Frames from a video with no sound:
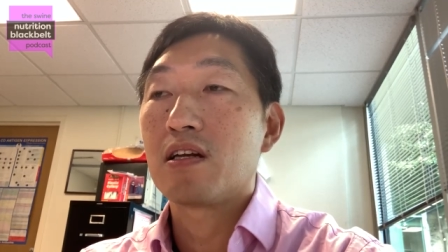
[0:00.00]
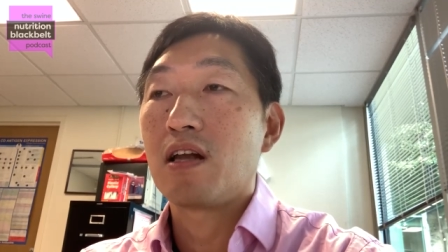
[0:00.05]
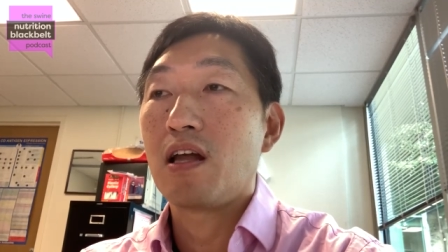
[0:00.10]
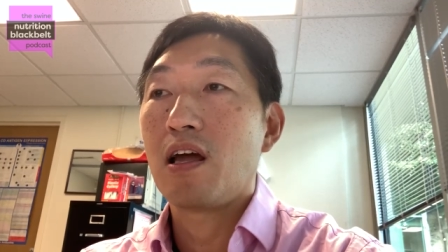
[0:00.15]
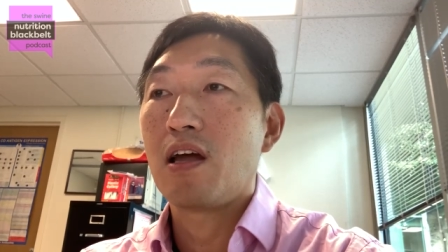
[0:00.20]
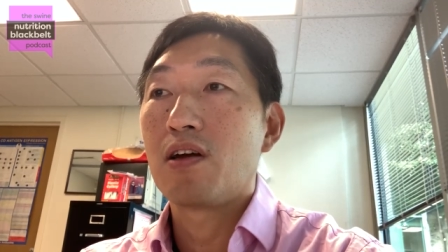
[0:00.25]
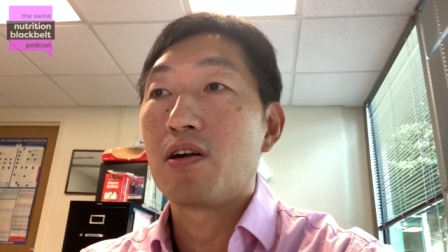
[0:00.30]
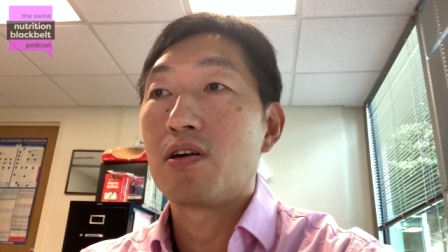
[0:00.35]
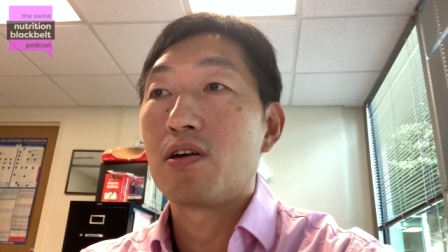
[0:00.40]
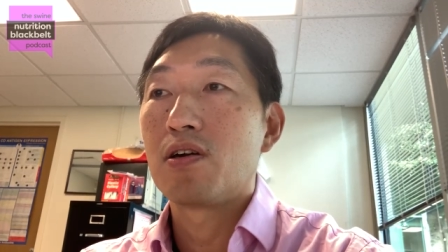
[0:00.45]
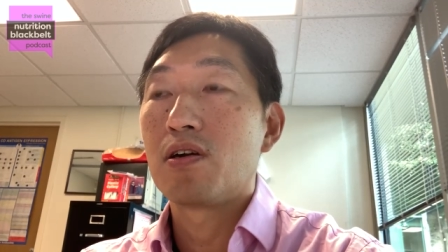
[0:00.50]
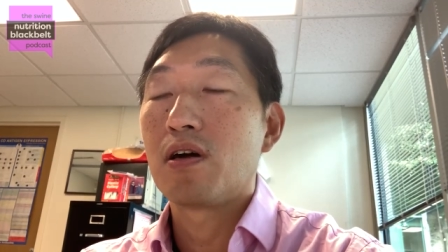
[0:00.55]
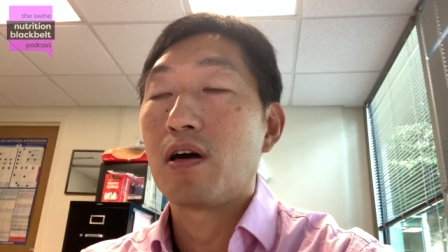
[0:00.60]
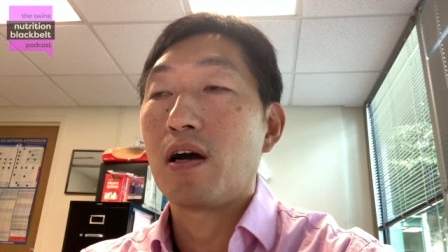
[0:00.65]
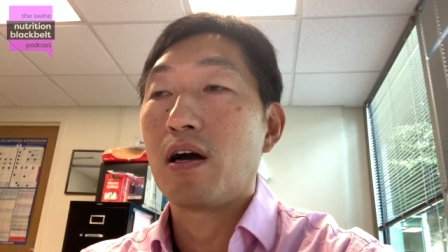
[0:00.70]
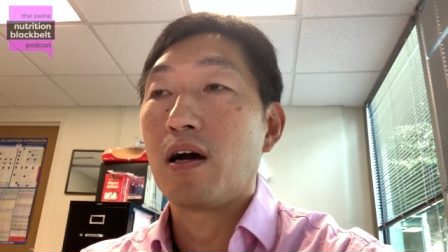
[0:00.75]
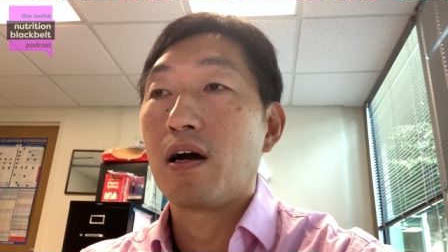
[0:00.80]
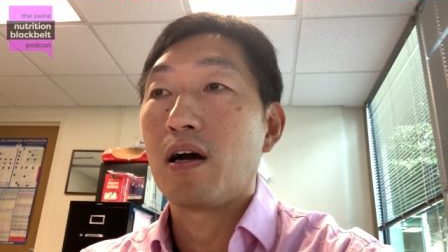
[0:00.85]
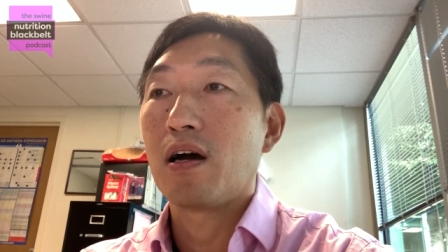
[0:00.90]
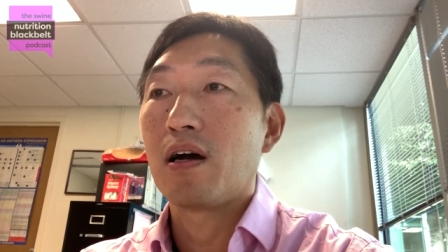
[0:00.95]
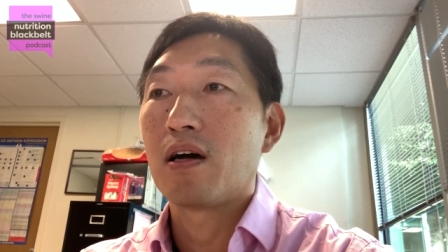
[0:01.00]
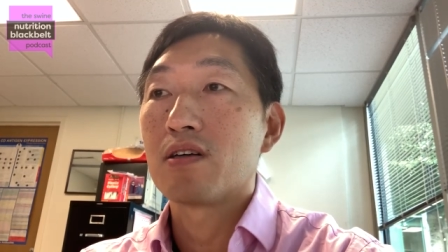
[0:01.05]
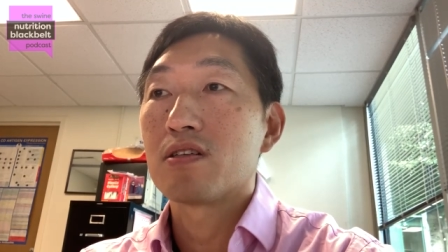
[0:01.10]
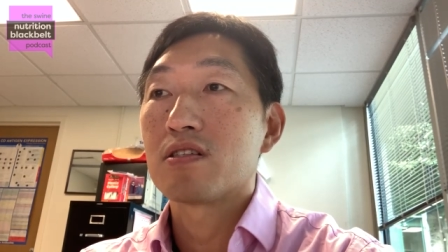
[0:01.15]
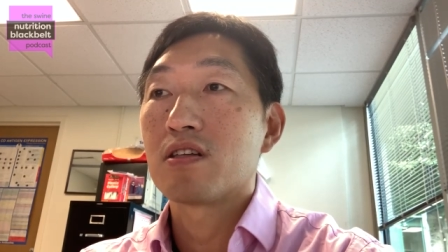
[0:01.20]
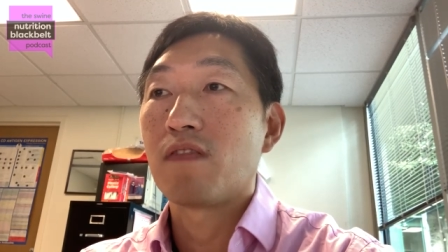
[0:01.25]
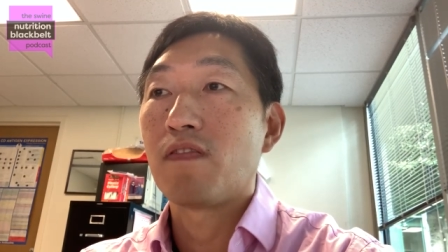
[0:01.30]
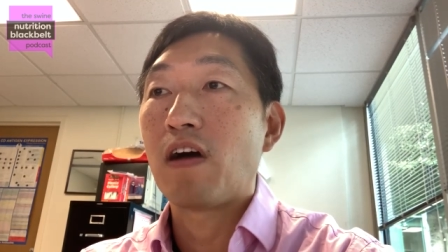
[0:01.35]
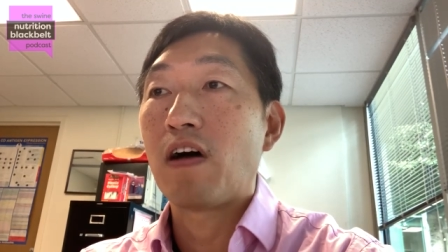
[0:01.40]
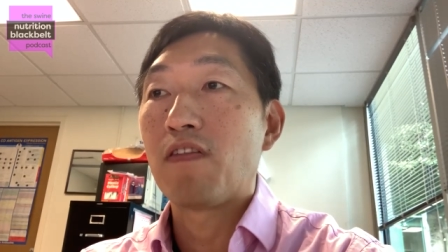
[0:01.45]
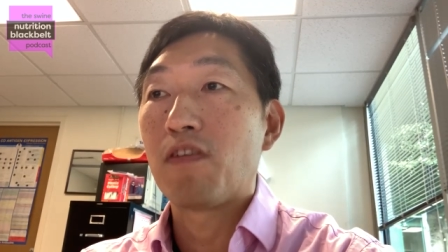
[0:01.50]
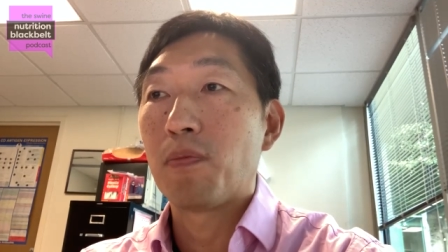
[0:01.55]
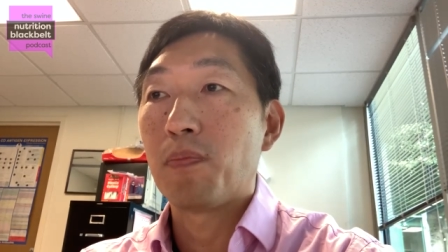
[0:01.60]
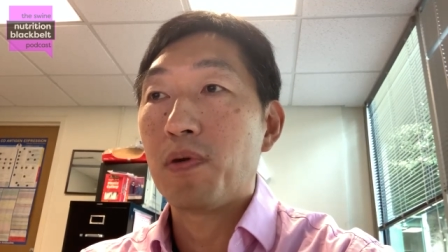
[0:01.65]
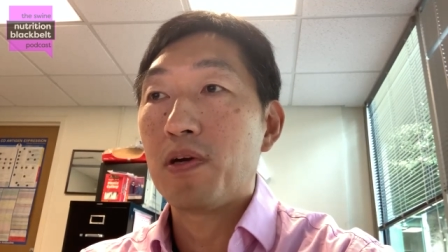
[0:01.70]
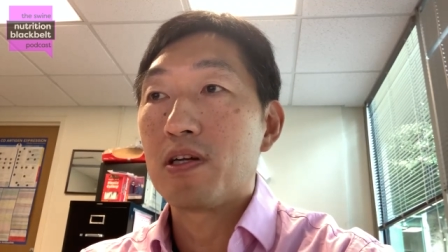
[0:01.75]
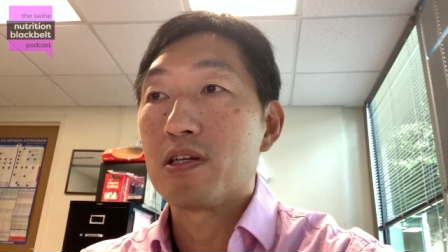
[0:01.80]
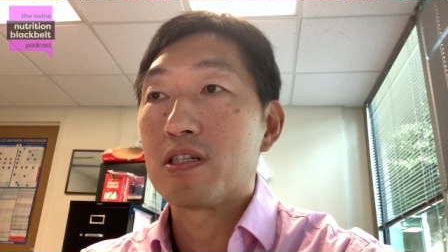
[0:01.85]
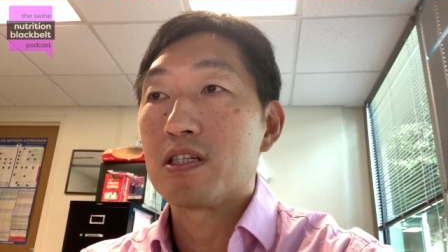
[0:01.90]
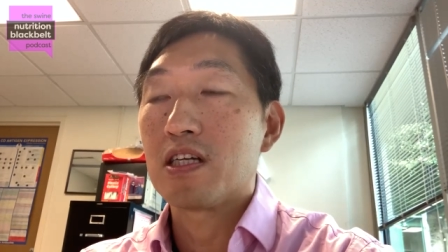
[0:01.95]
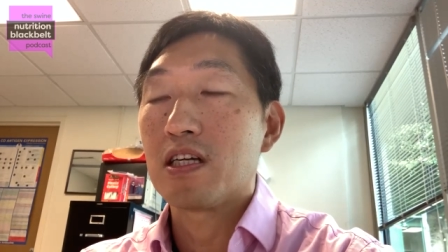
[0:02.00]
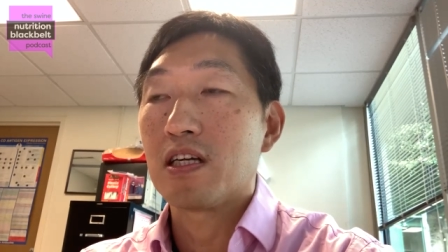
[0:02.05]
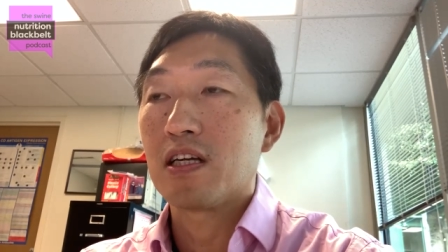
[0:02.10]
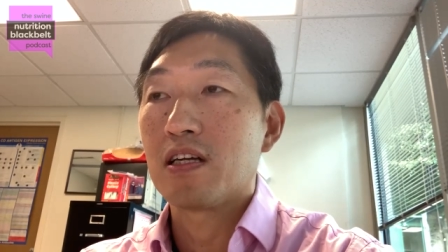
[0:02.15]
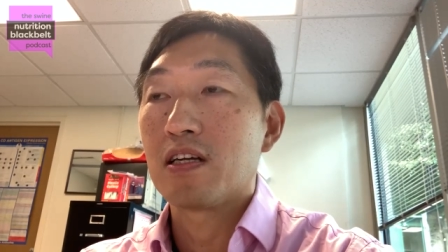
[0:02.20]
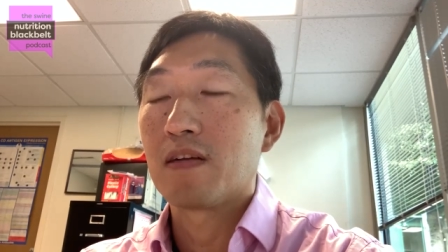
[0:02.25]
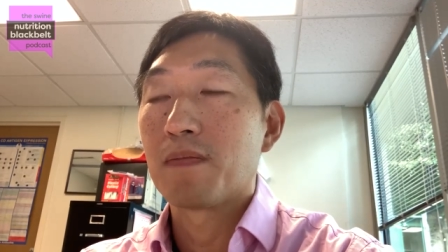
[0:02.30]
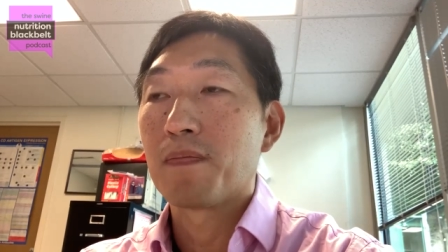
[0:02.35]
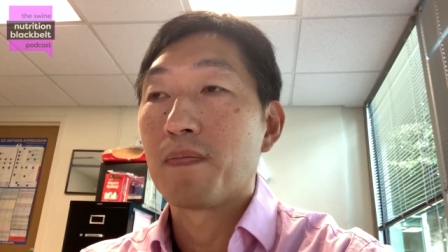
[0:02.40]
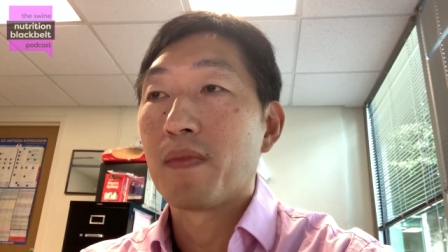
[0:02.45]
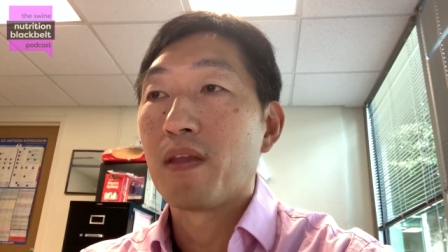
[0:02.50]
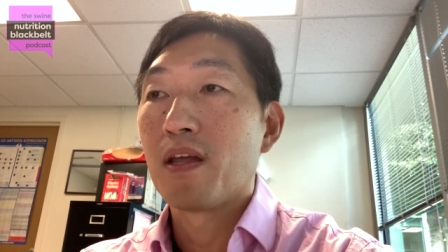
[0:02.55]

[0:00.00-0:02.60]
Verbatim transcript: their uh, survivability.